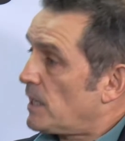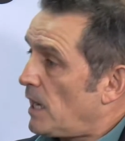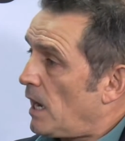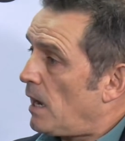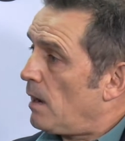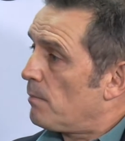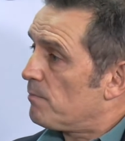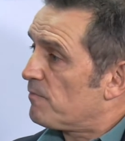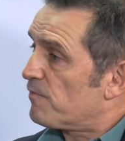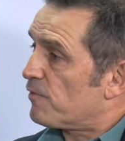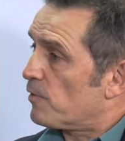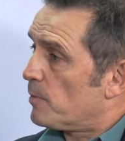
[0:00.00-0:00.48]

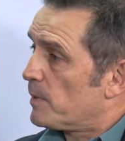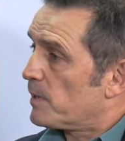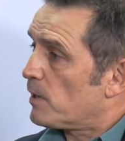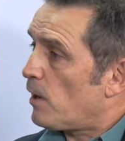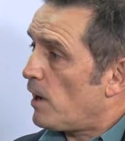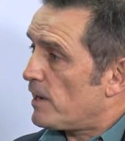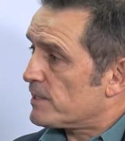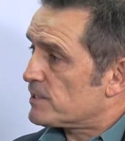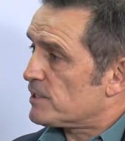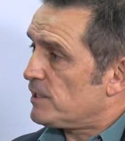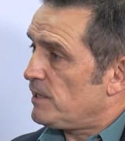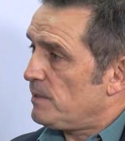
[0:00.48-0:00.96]
come from an
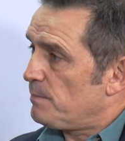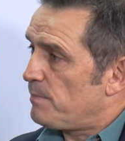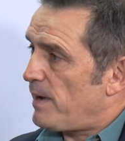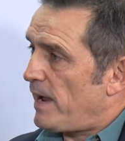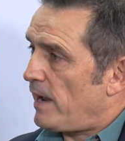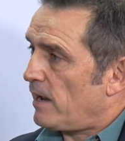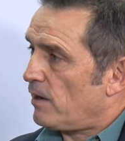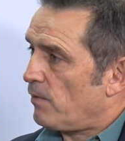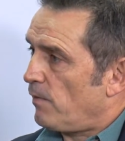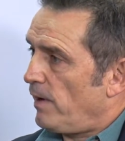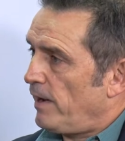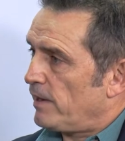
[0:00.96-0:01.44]
IT
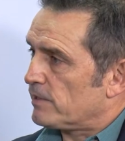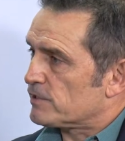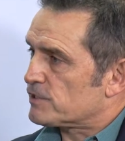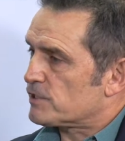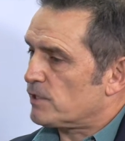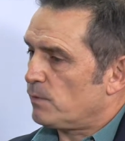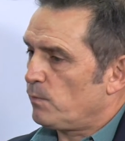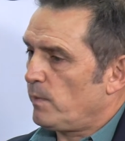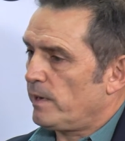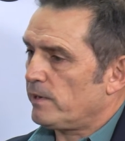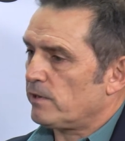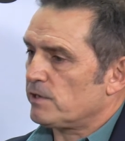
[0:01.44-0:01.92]
background.
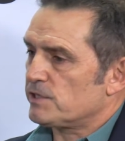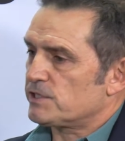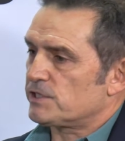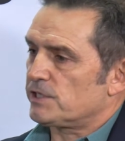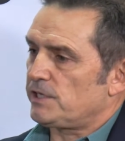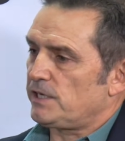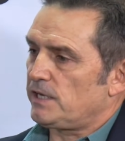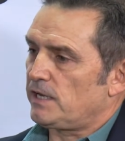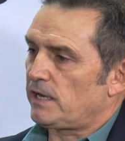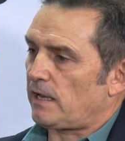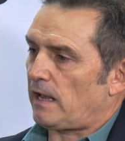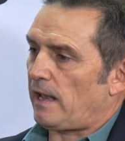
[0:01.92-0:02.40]
So when I
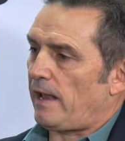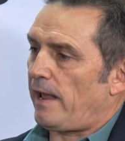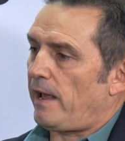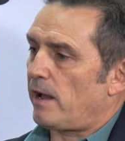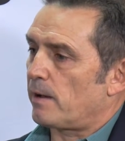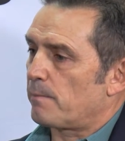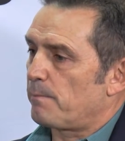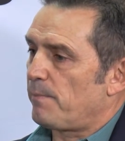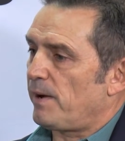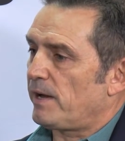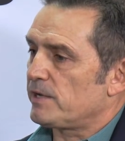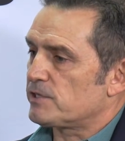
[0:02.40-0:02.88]
see
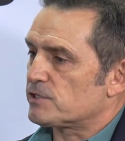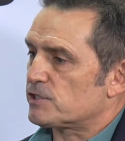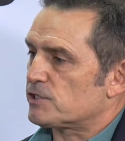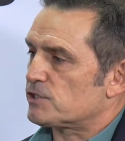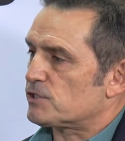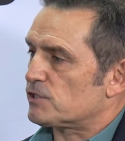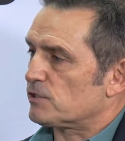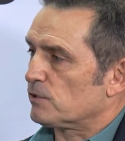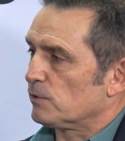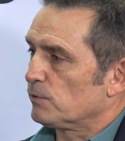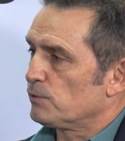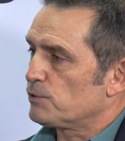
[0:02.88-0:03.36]
cloud based
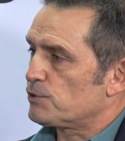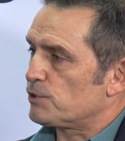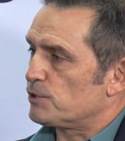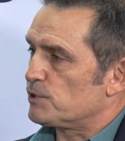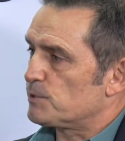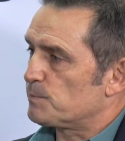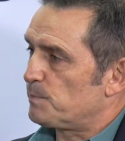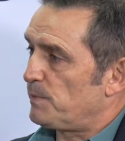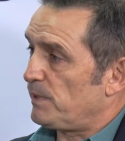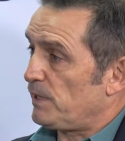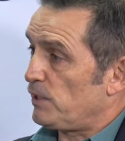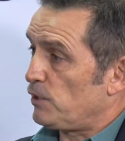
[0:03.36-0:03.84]

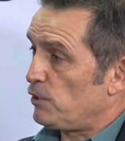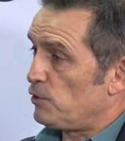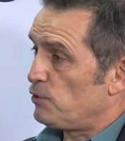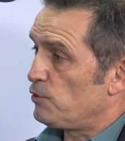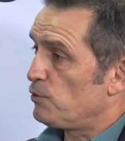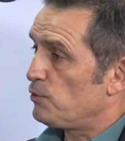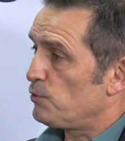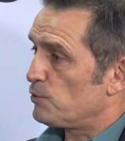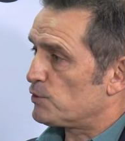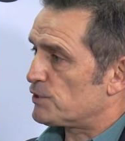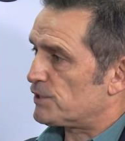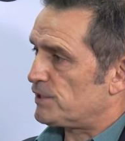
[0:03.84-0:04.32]
solutions being
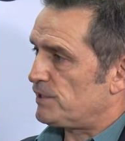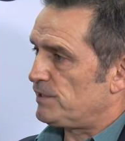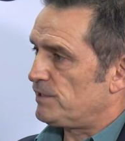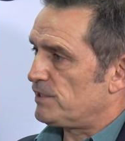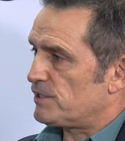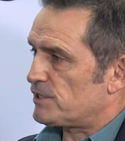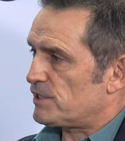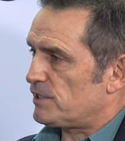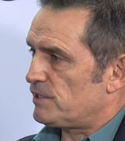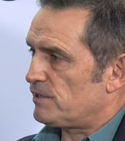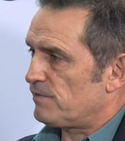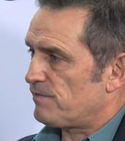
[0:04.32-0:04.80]
used in
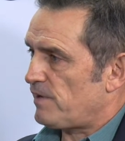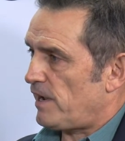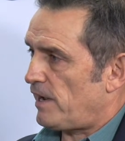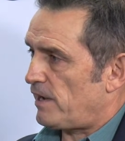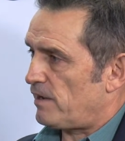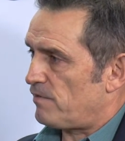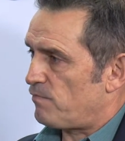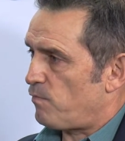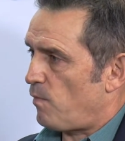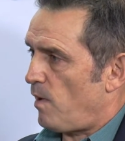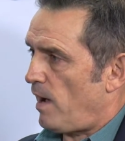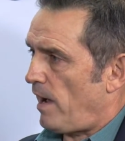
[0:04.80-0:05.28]
this
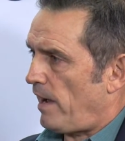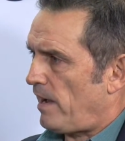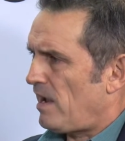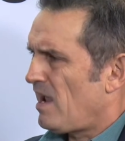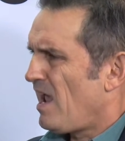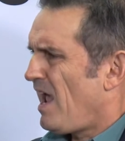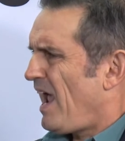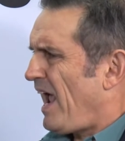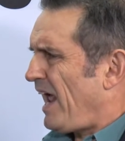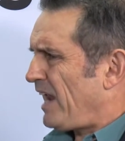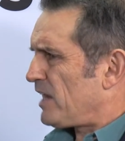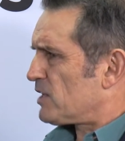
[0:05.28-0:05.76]
innovative way,
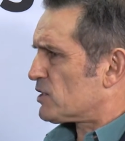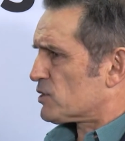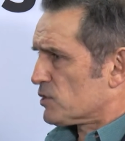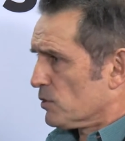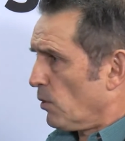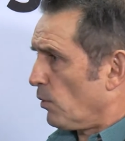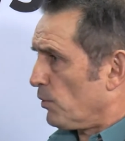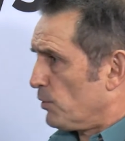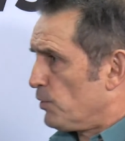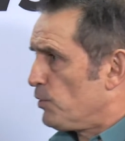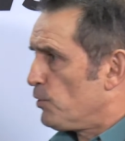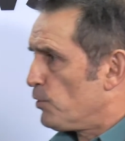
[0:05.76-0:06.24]
and it's
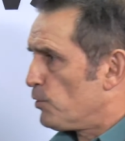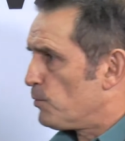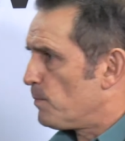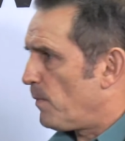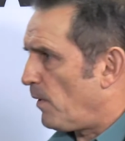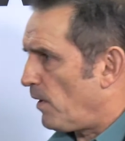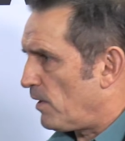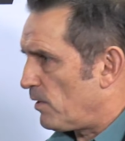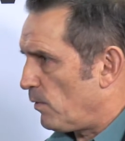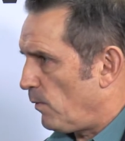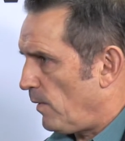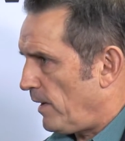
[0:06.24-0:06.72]
not new
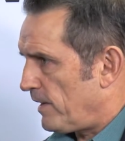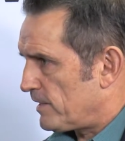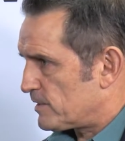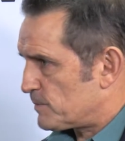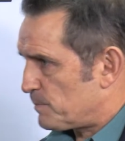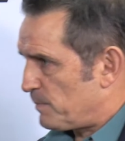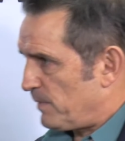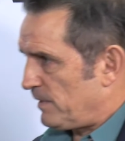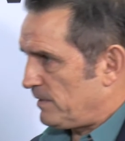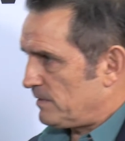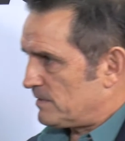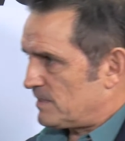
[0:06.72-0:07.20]
by the way,
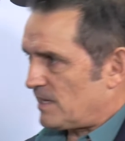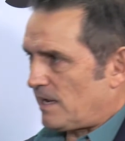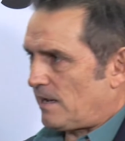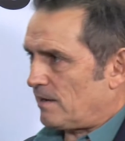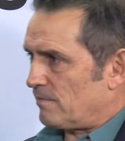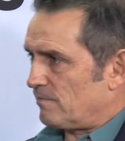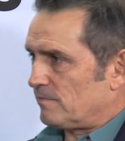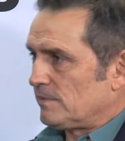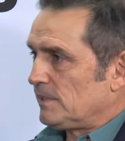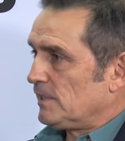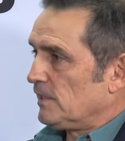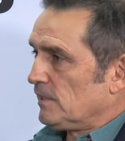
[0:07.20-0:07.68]
it's been
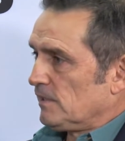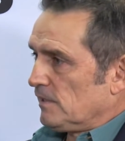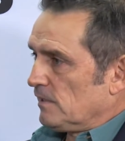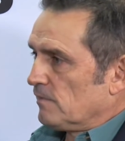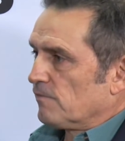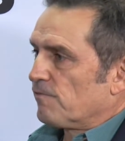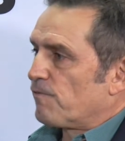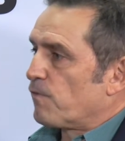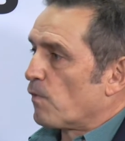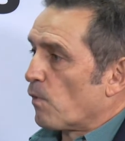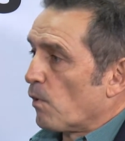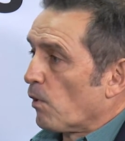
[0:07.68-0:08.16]
done
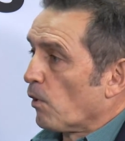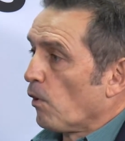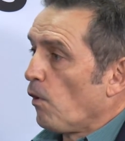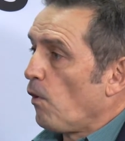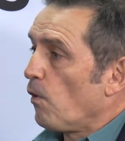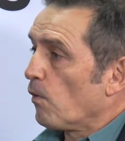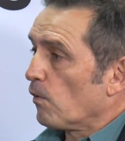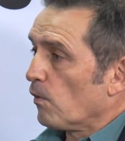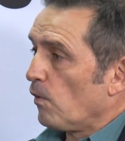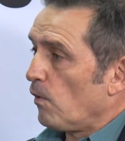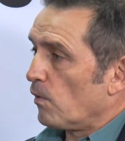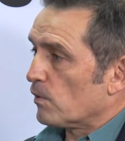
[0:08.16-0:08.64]
for a
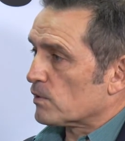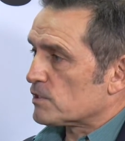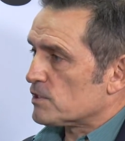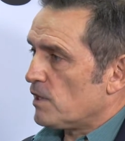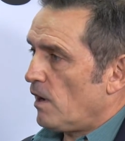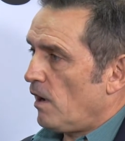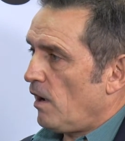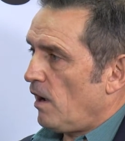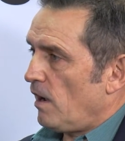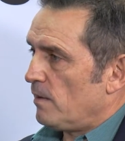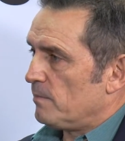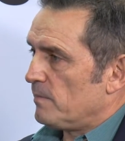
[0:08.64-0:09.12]
long, long
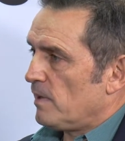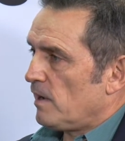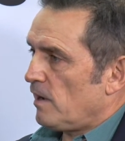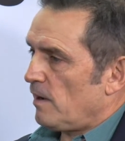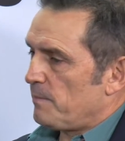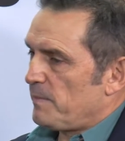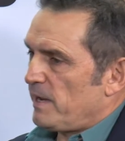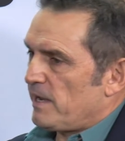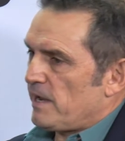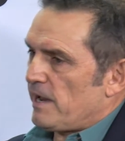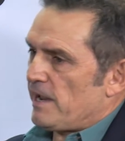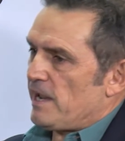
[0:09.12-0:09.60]
time.
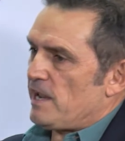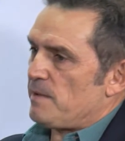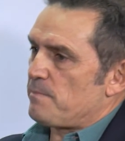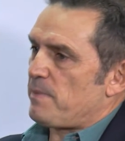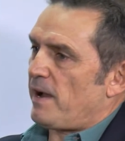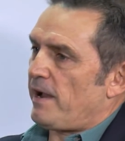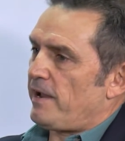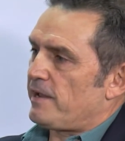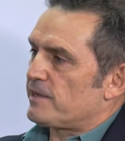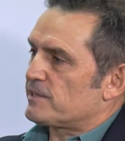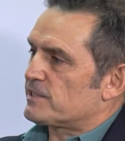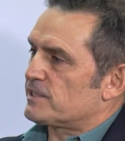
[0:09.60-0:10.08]
I mean,
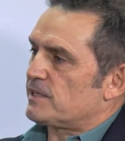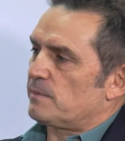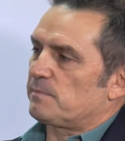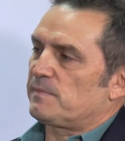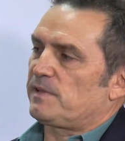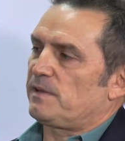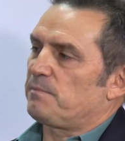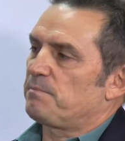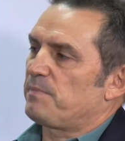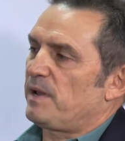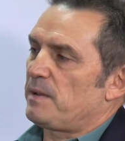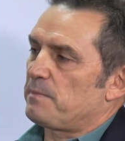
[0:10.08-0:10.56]
eBay is
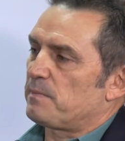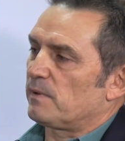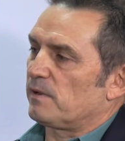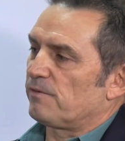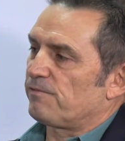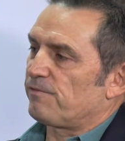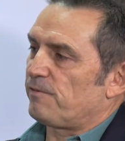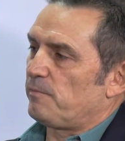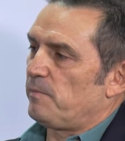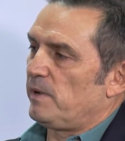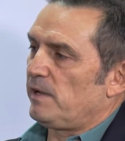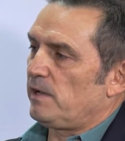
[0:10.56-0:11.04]
something people
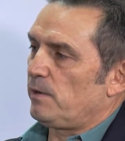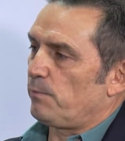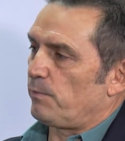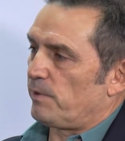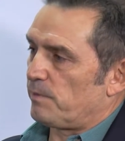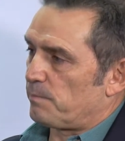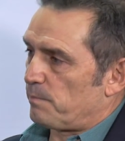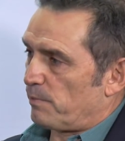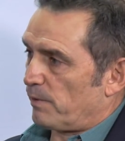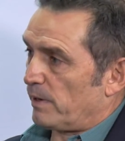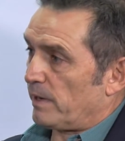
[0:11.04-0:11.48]
are familiar with,